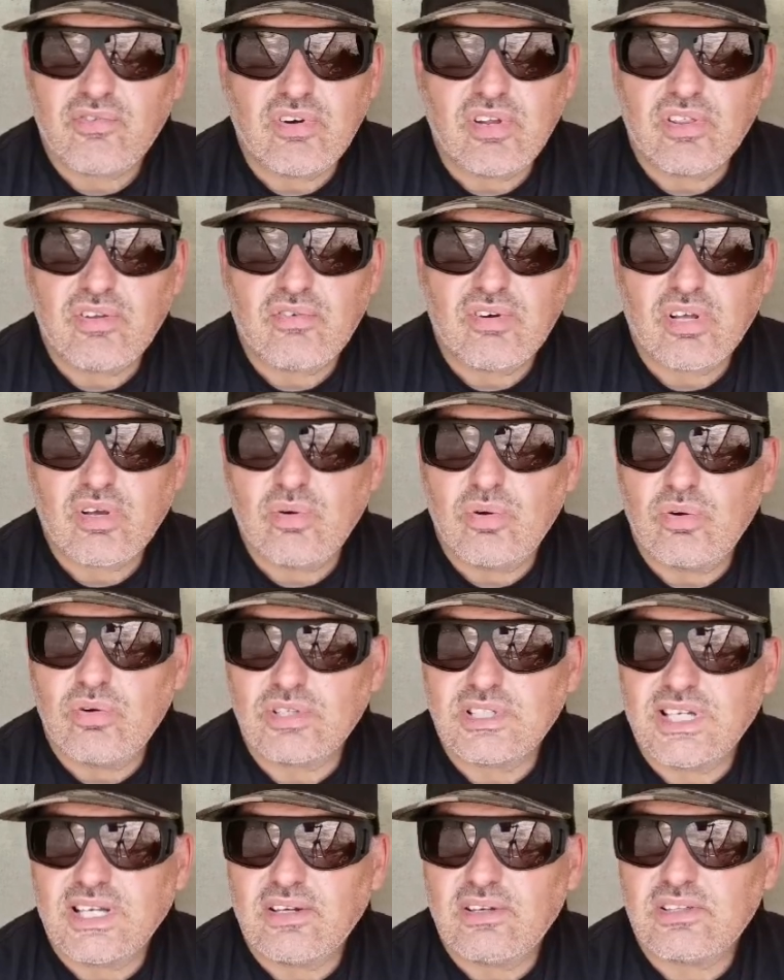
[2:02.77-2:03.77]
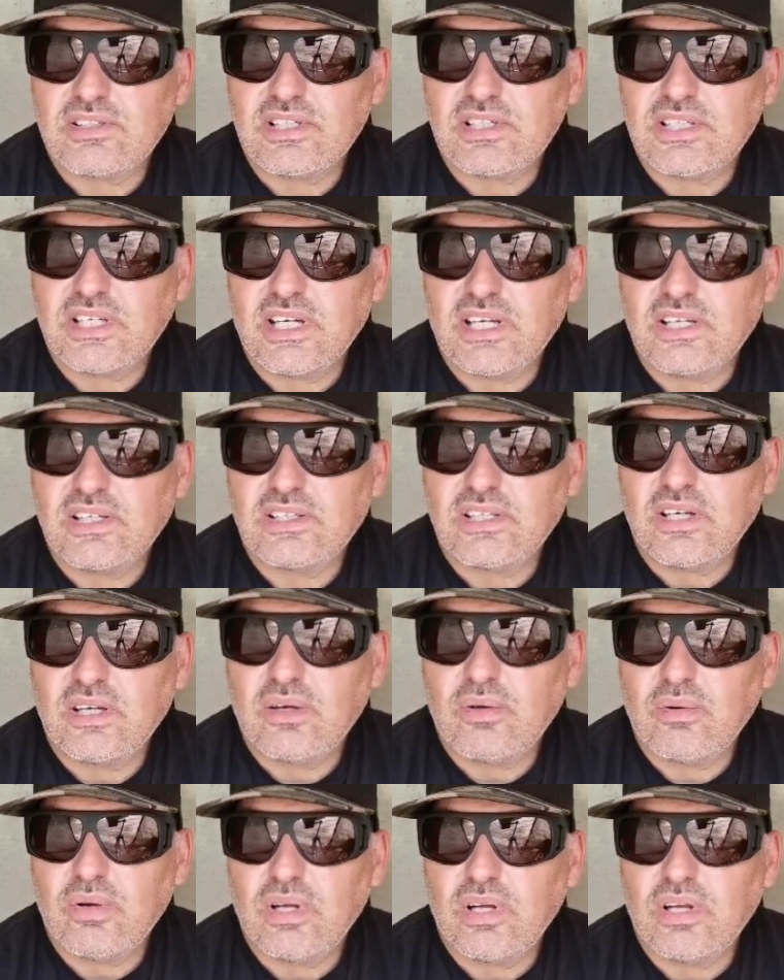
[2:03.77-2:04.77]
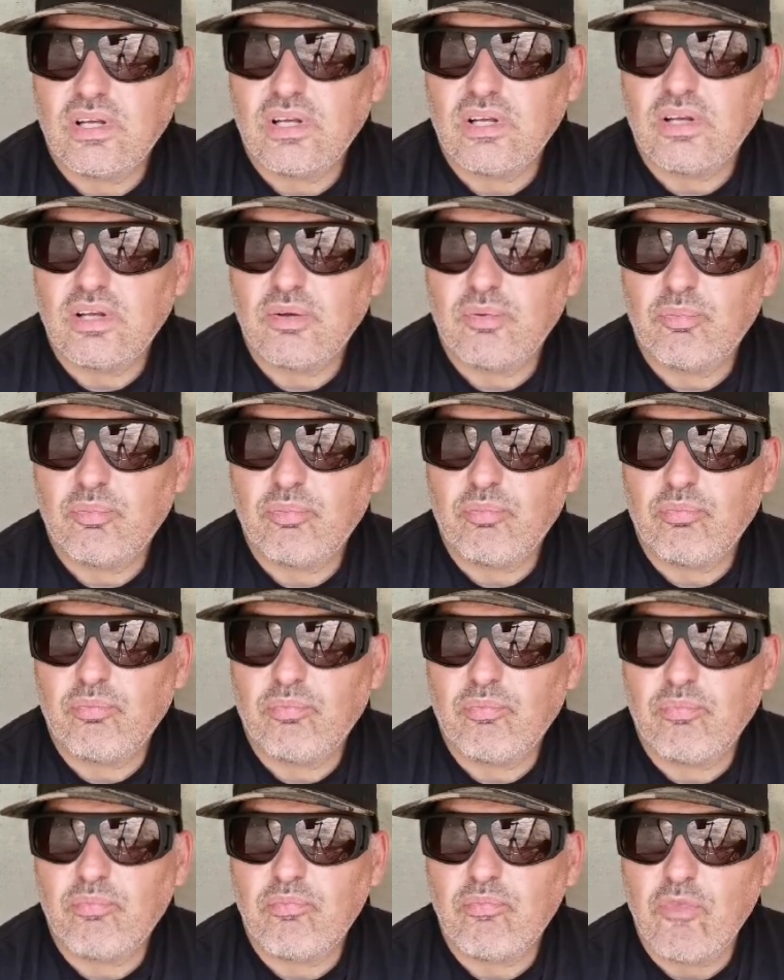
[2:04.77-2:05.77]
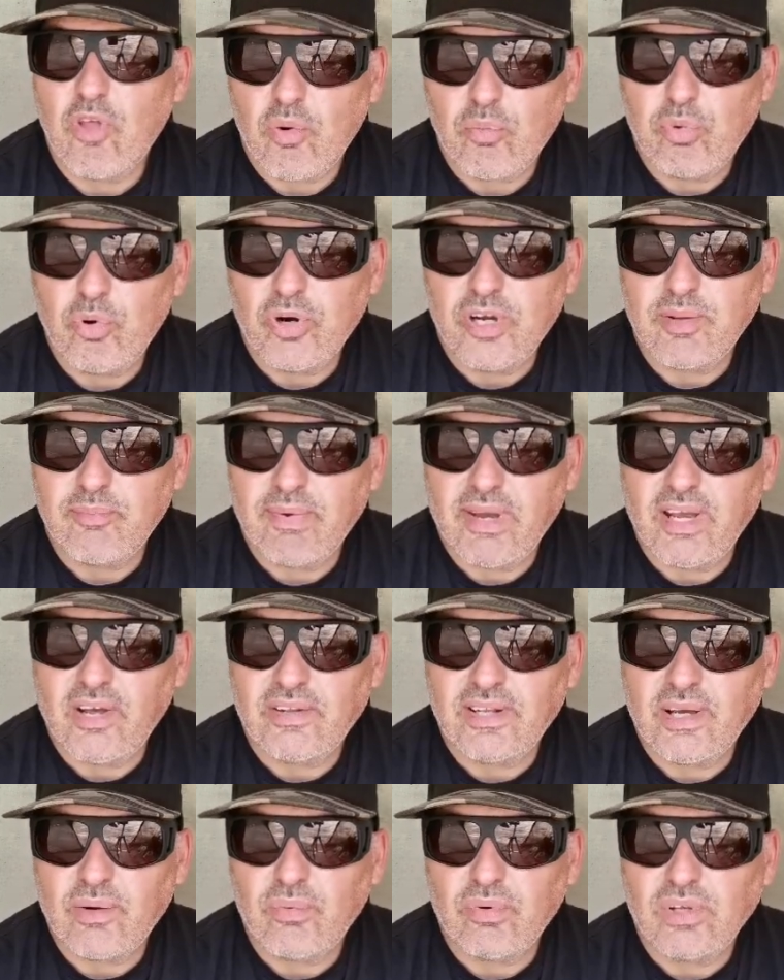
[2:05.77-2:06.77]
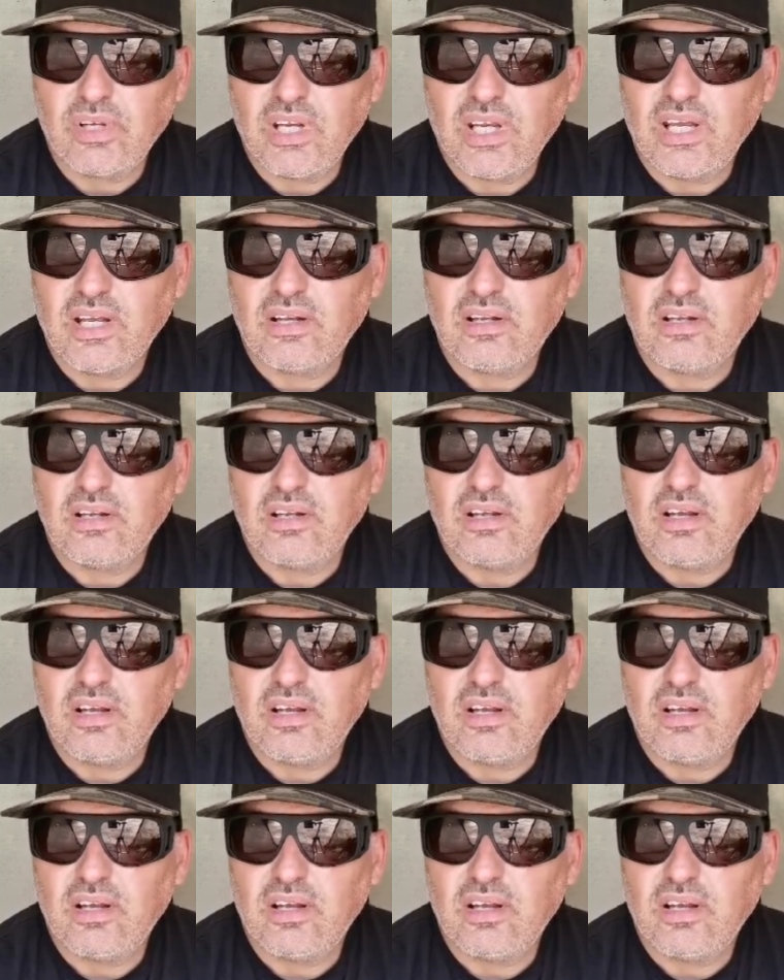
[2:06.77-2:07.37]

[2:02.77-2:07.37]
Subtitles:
3 3/4 out, as I say, so not put any bait on that one yet.